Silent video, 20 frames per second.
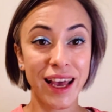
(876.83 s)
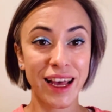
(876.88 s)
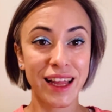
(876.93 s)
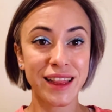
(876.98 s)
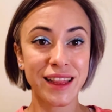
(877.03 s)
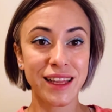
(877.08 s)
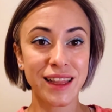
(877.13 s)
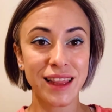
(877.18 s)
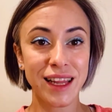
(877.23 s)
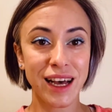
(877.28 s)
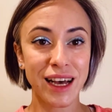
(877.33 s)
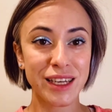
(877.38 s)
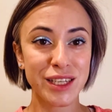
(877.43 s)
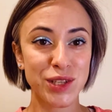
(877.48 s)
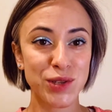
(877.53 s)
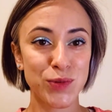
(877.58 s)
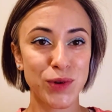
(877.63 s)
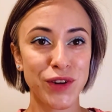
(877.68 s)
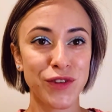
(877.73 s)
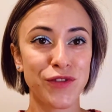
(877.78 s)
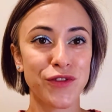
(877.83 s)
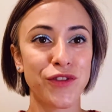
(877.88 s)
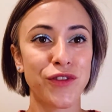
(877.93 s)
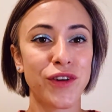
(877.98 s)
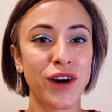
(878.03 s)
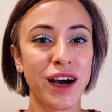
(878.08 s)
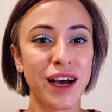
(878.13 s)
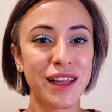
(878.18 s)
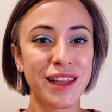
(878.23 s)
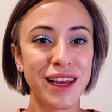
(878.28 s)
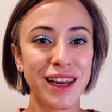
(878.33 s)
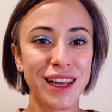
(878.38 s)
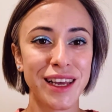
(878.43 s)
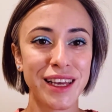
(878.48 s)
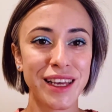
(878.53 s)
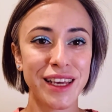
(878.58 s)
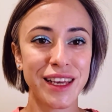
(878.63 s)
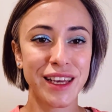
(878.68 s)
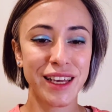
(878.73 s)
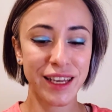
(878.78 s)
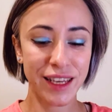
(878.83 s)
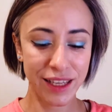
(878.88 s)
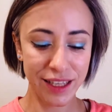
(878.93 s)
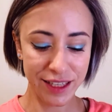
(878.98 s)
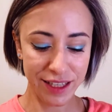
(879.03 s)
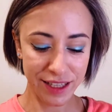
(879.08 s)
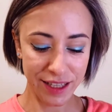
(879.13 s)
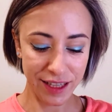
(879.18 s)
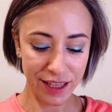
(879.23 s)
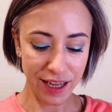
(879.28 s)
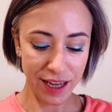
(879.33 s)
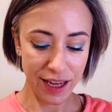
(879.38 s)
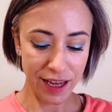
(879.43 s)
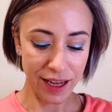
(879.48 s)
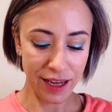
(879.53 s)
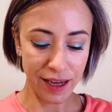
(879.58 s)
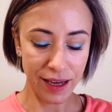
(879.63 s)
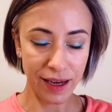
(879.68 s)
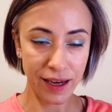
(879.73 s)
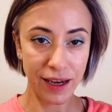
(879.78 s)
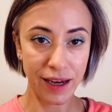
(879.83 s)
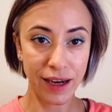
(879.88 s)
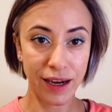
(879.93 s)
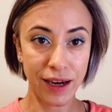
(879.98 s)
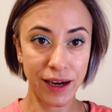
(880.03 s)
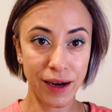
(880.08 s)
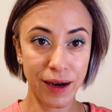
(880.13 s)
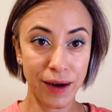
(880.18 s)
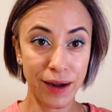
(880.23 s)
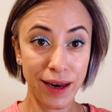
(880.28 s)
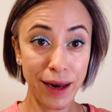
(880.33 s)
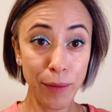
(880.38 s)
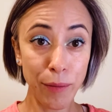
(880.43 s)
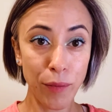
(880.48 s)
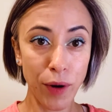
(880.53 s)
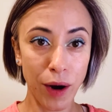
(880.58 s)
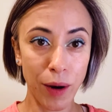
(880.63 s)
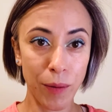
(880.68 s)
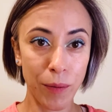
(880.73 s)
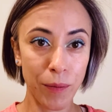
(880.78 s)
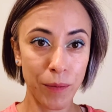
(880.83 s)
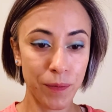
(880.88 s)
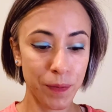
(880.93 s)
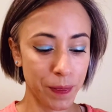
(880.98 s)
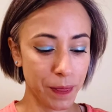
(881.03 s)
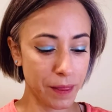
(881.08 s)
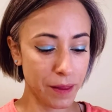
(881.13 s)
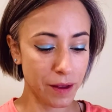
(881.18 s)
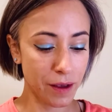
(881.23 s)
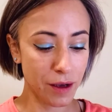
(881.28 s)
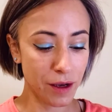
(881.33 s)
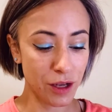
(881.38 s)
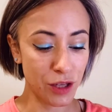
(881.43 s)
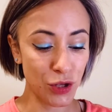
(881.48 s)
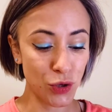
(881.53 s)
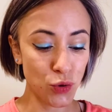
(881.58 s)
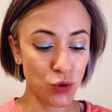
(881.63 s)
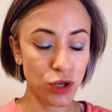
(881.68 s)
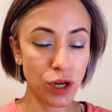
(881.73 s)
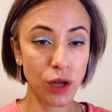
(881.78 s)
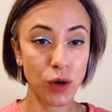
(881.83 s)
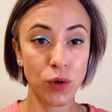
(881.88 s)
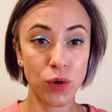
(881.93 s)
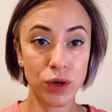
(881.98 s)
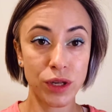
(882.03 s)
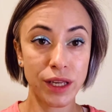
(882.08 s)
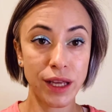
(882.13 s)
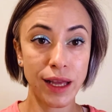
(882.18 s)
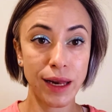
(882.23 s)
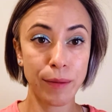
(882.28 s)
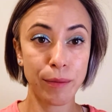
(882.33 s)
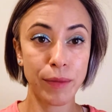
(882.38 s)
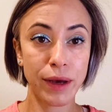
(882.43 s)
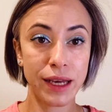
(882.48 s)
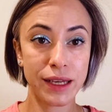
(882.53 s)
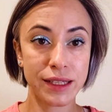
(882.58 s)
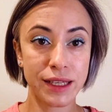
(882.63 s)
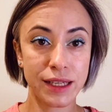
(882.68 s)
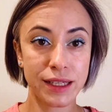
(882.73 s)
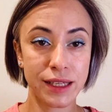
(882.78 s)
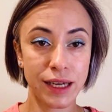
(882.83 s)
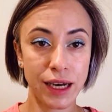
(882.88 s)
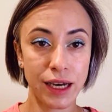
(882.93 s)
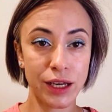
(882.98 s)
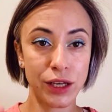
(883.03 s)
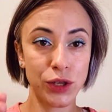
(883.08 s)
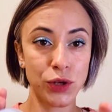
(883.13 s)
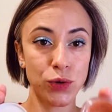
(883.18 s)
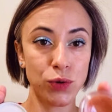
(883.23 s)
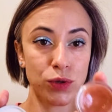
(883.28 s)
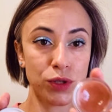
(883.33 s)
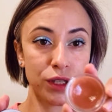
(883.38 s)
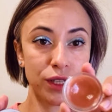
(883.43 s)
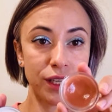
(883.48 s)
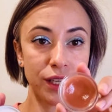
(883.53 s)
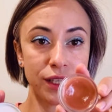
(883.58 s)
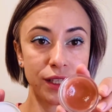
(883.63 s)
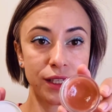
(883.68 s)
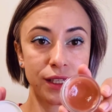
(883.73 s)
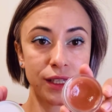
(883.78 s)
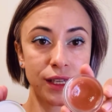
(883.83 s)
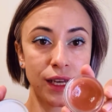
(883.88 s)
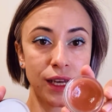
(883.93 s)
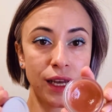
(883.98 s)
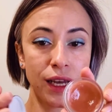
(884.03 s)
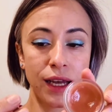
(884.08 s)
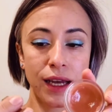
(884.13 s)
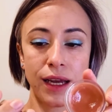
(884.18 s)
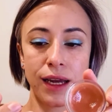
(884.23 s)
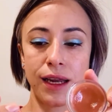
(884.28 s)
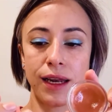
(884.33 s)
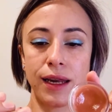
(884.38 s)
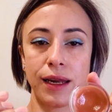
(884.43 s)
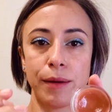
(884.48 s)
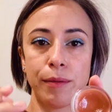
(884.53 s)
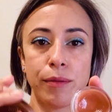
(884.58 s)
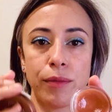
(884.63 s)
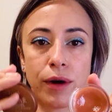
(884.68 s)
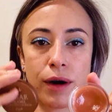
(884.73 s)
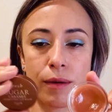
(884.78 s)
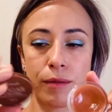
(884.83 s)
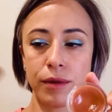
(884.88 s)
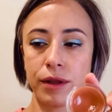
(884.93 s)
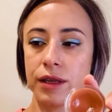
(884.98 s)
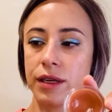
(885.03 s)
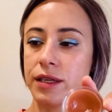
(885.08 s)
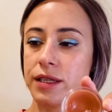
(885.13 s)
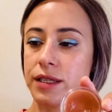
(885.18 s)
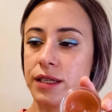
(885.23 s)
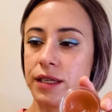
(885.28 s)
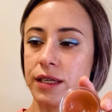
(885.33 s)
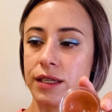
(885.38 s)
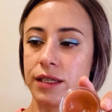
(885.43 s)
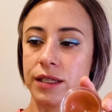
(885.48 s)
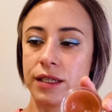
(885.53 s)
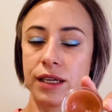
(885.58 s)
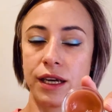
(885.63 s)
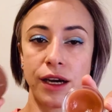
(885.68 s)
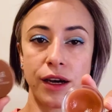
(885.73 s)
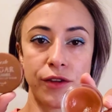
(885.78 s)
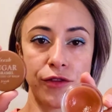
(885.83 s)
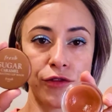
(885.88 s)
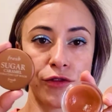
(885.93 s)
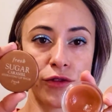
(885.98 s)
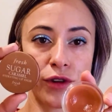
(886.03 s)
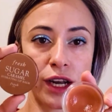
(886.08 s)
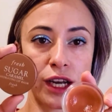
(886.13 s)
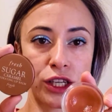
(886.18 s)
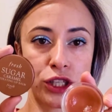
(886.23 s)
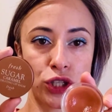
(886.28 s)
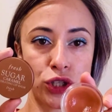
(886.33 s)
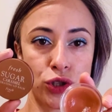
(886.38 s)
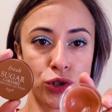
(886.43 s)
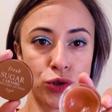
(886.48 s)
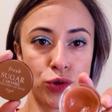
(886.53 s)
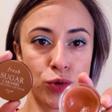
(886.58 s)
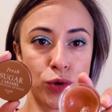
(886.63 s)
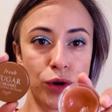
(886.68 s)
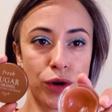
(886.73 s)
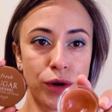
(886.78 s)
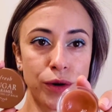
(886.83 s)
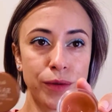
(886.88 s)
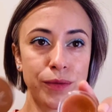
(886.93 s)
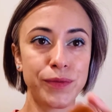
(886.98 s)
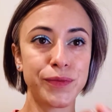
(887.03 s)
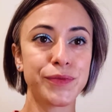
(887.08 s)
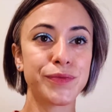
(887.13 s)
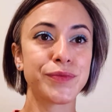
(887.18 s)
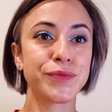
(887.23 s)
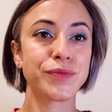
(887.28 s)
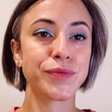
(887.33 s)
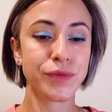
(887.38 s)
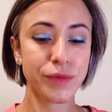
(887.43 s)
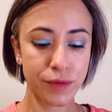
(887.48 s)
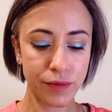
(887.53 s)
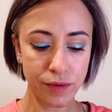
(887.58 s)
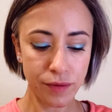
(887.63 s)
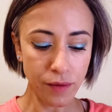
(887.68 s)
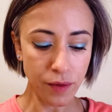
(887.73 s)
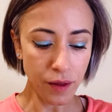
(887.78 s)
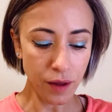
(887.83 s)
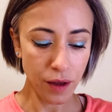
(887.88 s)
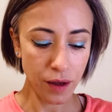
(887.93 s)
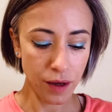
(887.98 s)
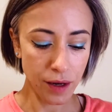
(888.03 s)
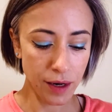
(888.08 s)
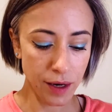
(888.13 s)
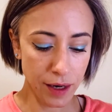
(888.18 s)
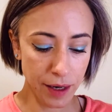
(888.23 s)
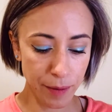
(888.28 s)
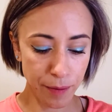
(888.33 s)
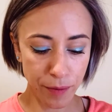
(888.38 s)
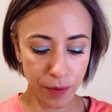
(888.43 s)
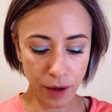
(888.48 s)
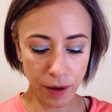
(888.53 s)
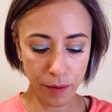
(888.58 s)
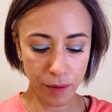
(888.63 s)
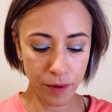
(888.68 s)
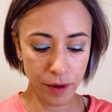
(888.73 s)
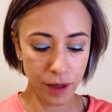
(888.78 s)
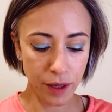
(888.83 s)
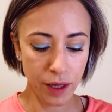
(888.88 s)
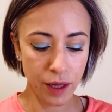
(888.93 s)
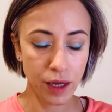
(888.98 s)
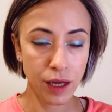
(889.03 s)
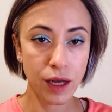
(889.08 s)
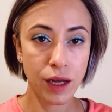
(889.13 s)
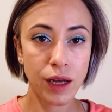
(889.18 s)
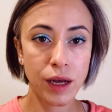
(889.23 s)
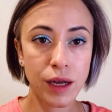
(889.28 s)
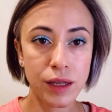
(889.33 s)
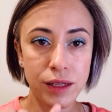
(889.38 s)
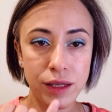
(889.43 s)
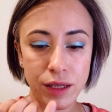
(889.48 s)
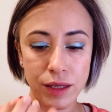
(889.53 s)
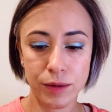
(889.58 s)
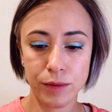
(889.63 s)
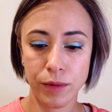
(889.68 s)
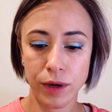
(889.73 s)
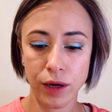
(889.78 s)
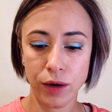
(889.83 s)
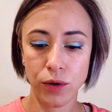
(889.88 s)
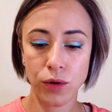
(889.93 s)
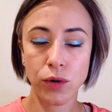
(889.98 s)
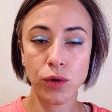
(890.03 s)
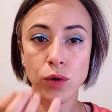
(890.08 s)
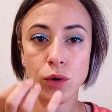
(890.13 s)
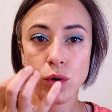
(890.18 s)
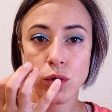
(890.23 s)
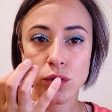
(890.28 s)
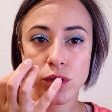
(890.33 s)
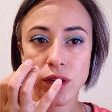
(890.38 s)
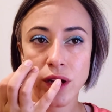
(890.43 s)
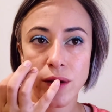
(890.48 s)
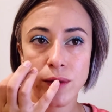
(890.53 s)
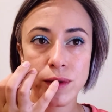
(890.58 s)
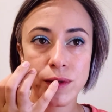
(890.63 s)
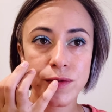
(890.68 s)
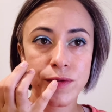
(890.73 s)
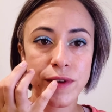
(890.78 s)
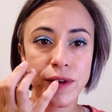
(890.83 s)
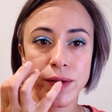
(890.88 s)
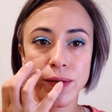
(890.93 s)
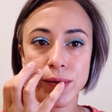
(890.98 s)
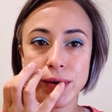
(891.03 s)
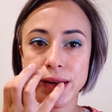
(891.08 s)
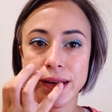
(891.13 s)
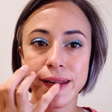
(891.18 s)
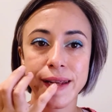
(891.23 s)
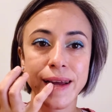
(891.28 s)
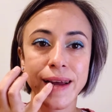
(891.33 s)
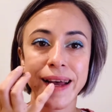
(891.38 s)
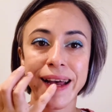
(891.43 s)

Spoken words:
and the last one finally is the lip balm. Usually on daily basis, I use this lip balm. This is a Fresh Sugar lip balm. This is my all-time favorite.